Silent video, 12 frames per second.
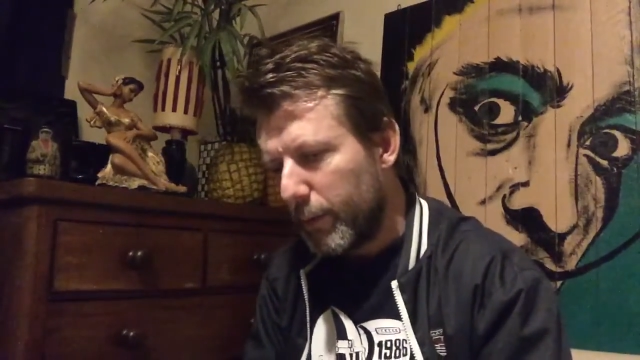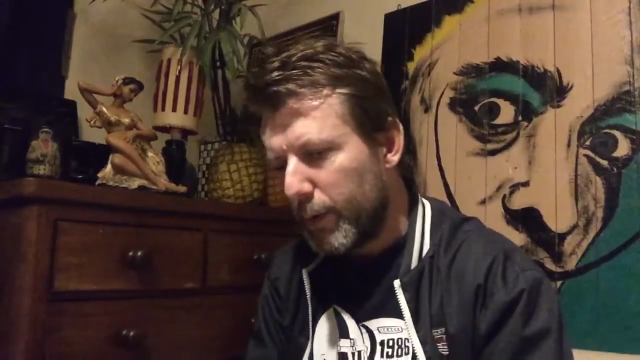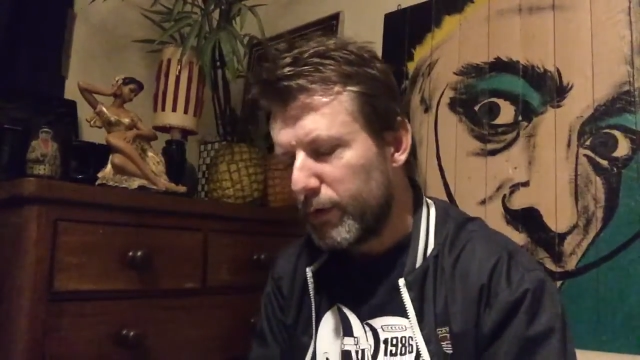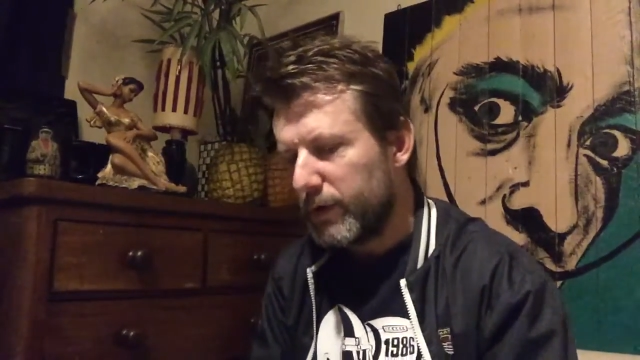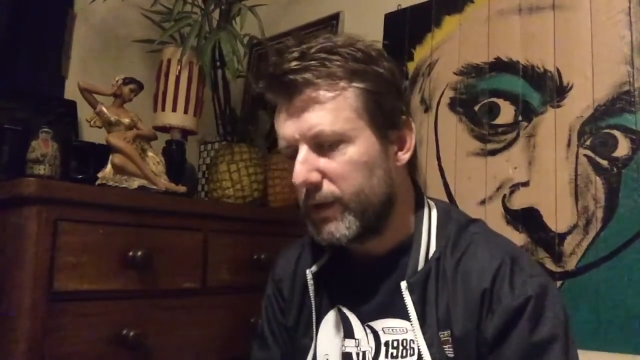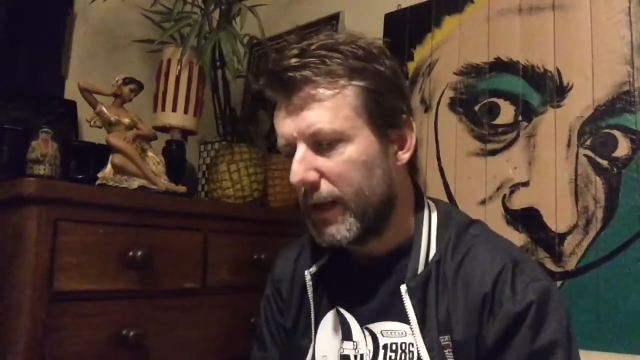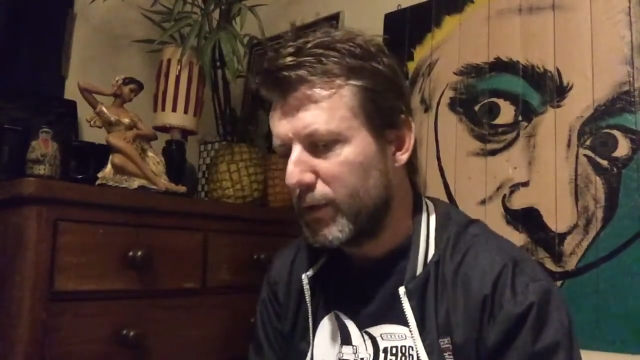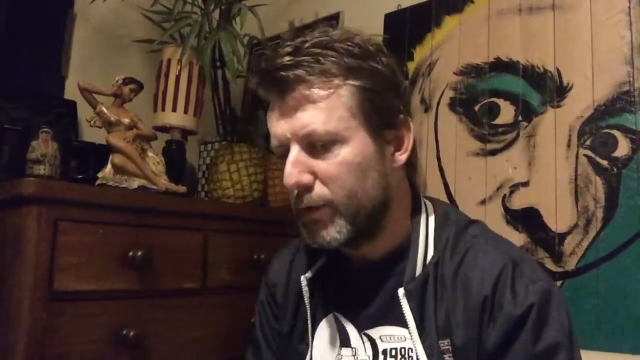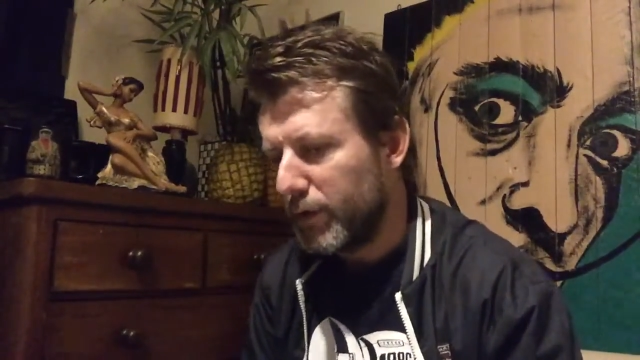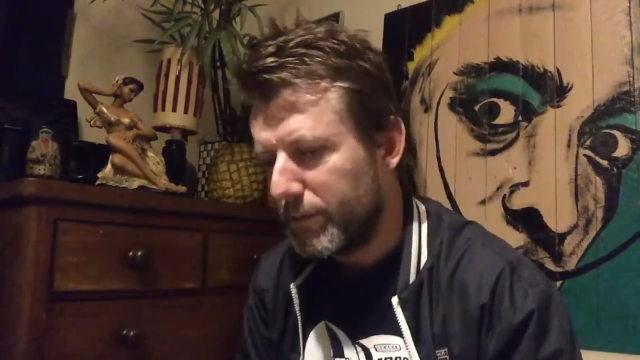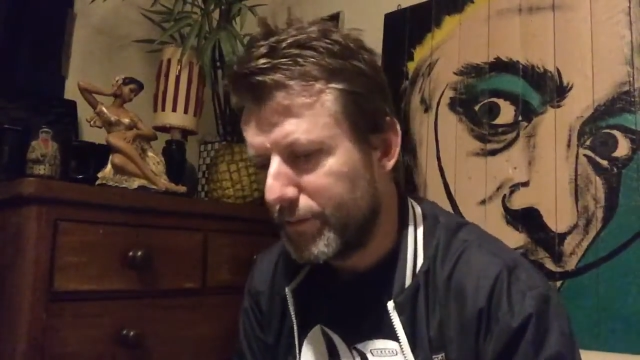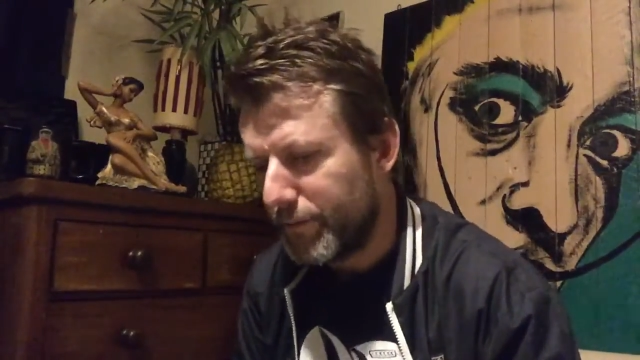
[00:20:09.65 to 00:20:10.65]
understand
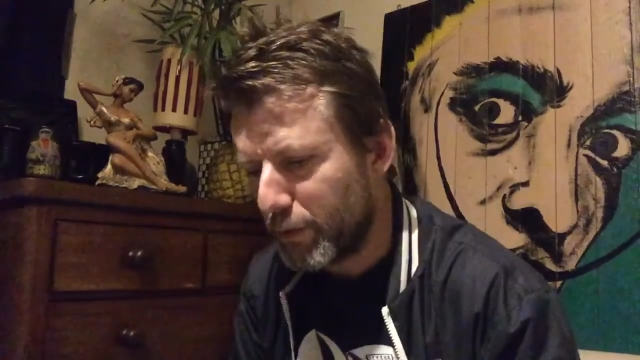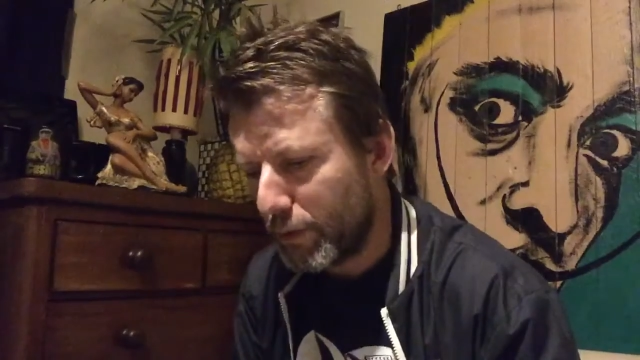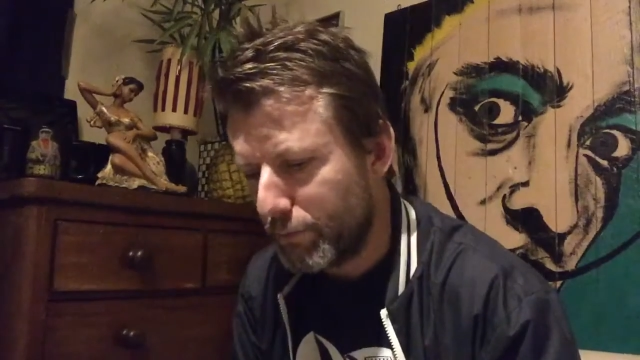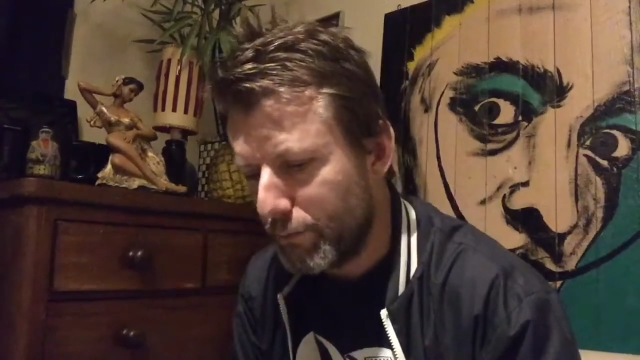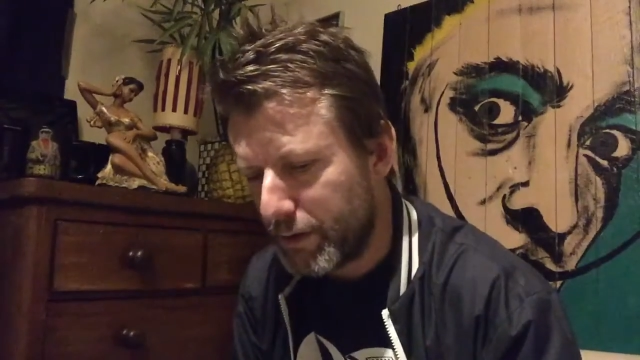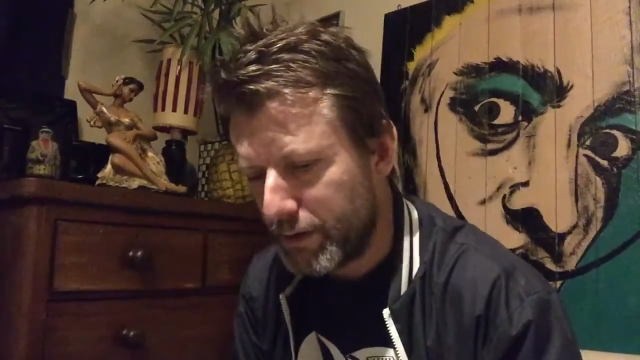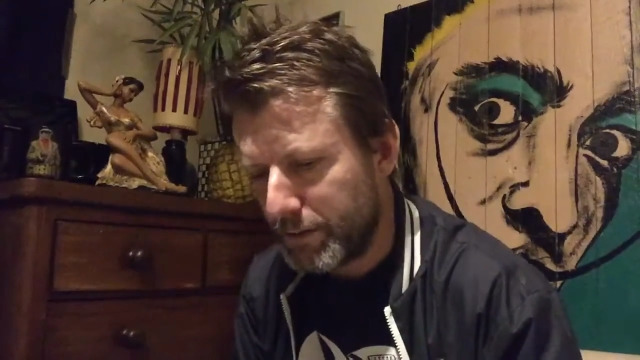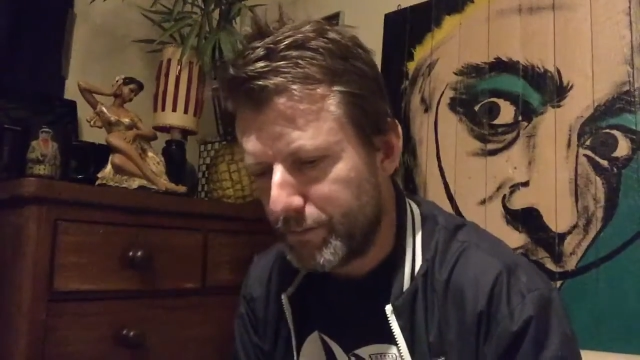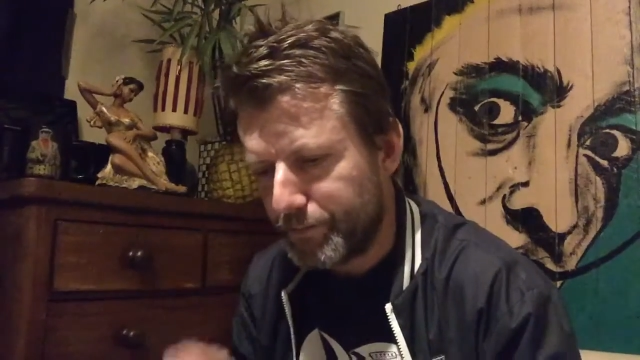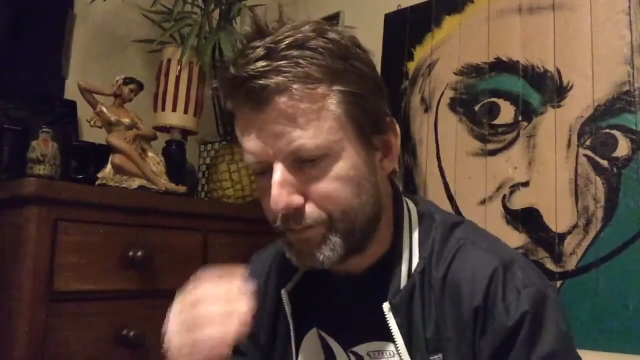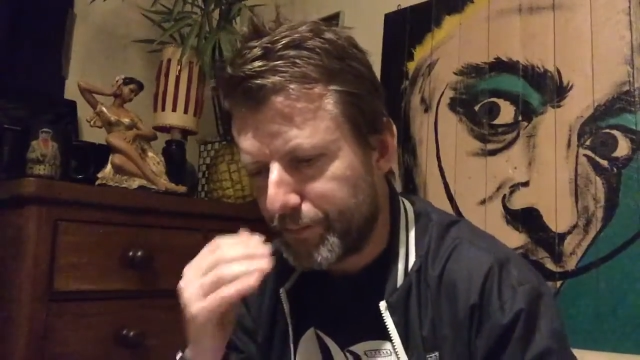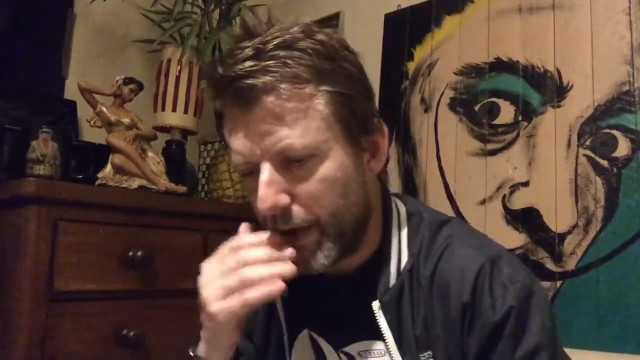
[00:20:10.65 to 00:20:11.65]
you for some reason.
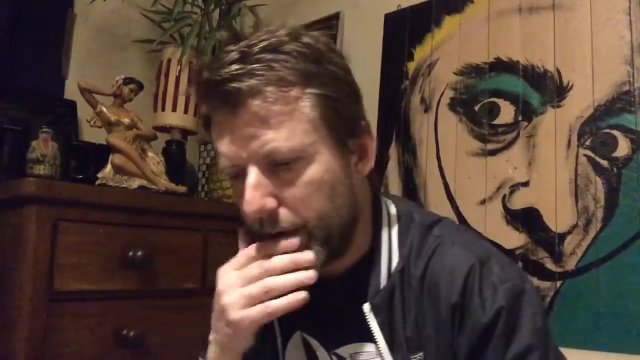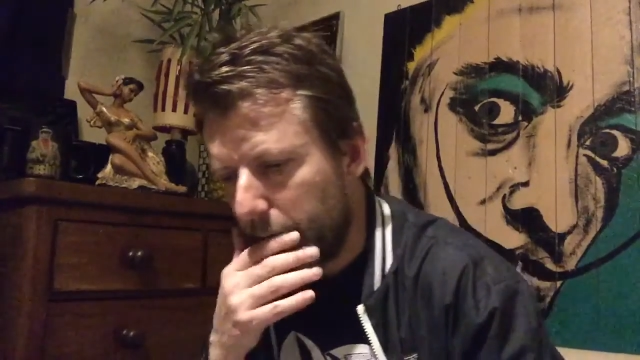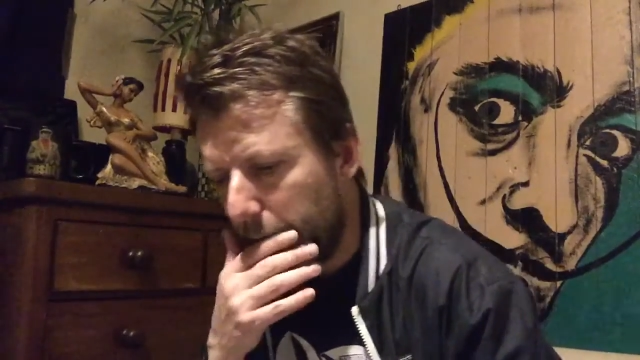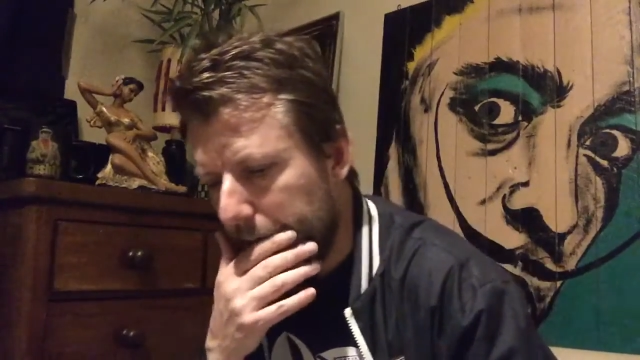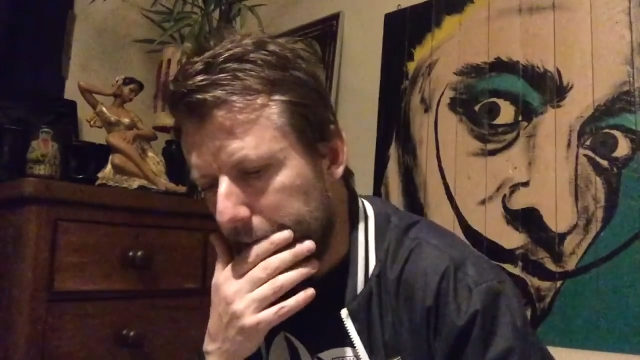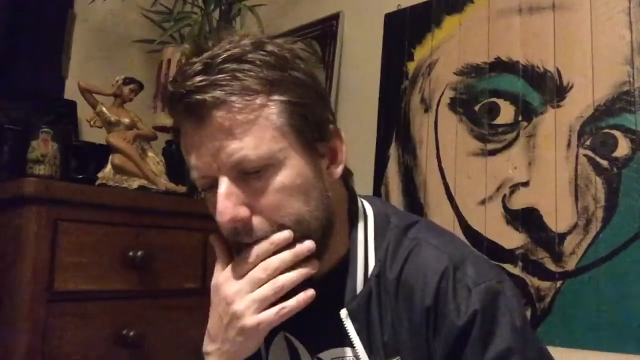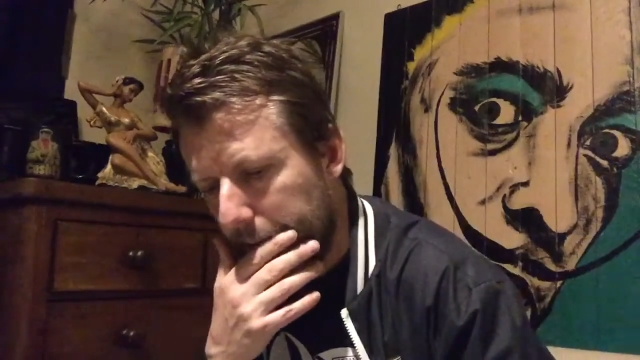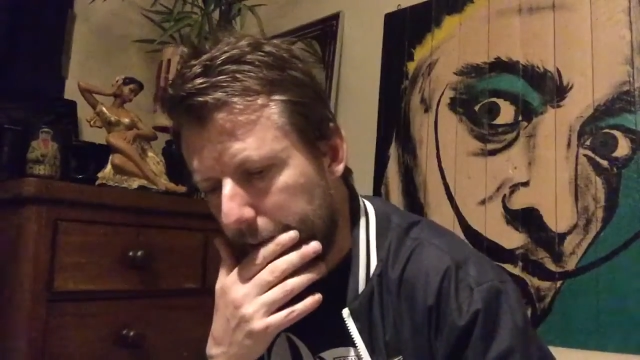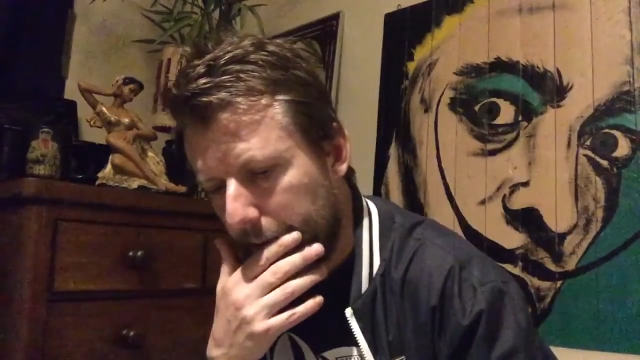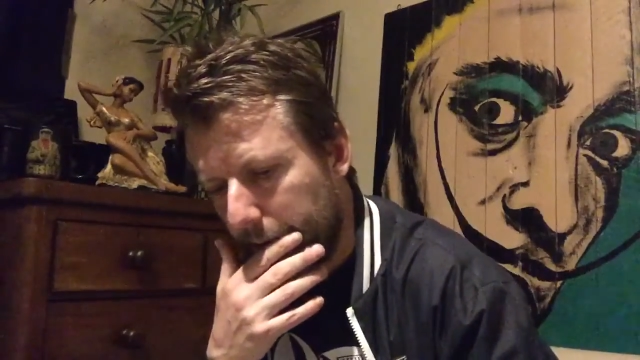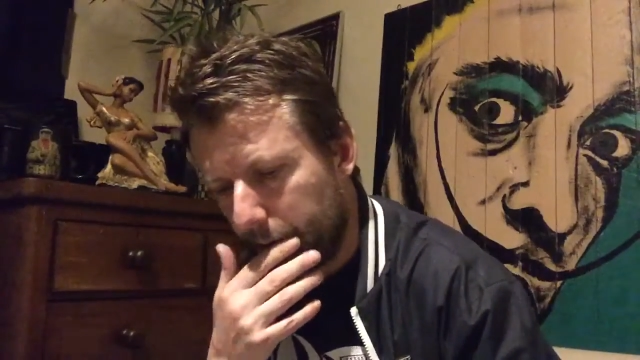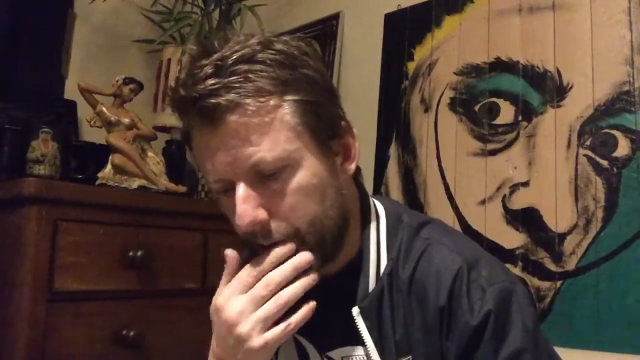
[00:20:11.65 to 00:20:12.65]
Anyway, what
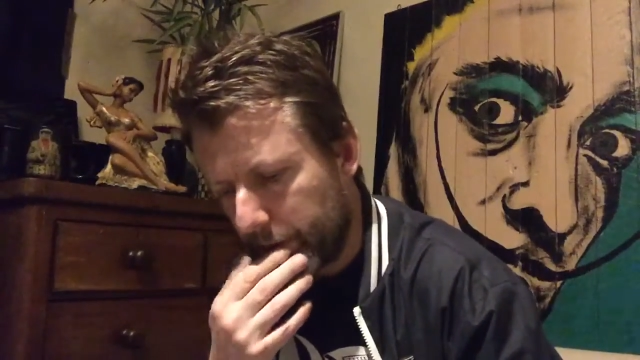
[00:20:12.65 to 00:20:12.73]
am I going